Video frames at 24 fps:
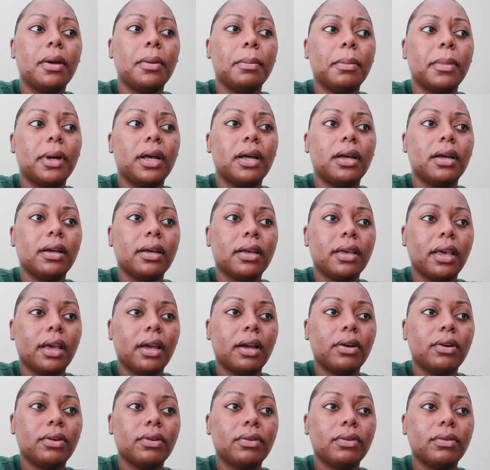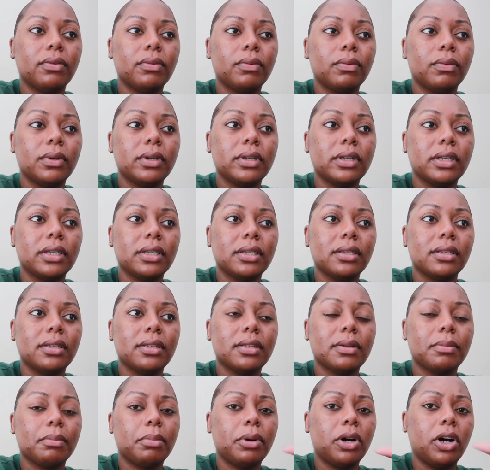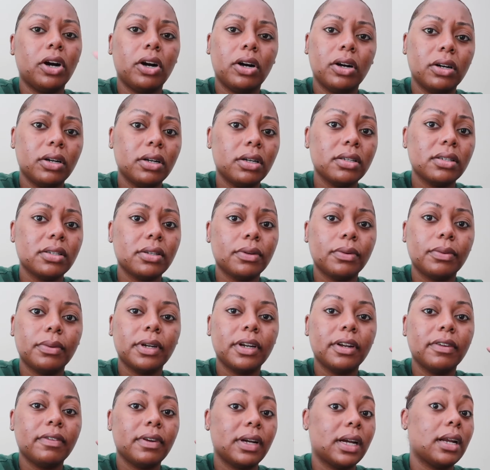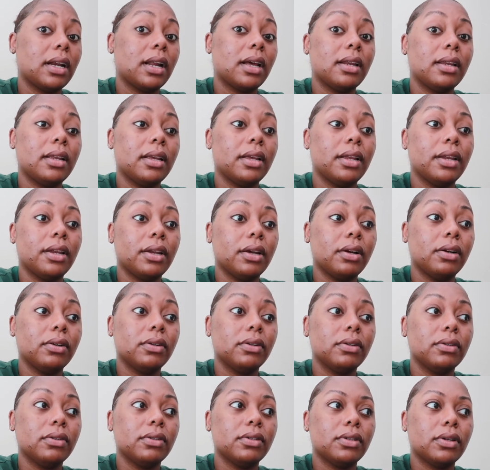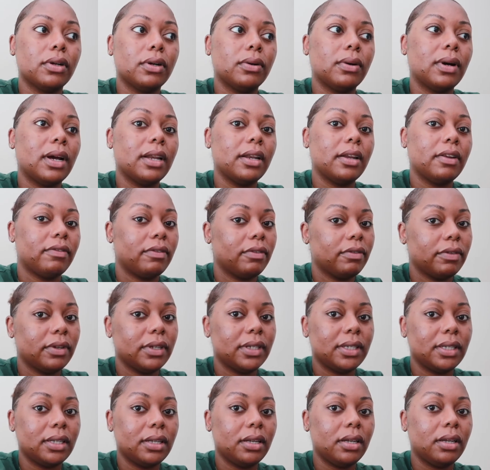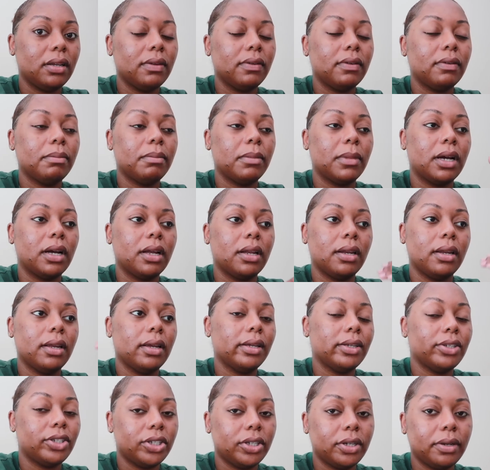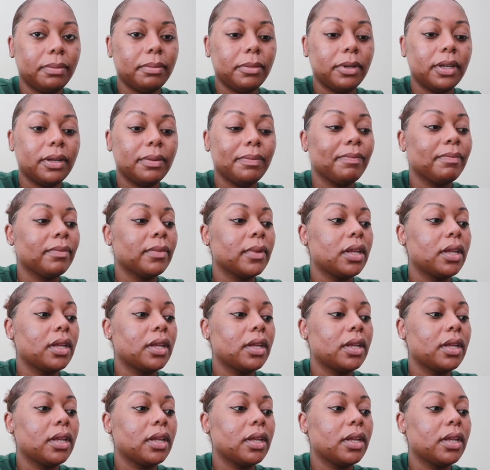my account was paused or whatever and I didn't know so I never received my next shipment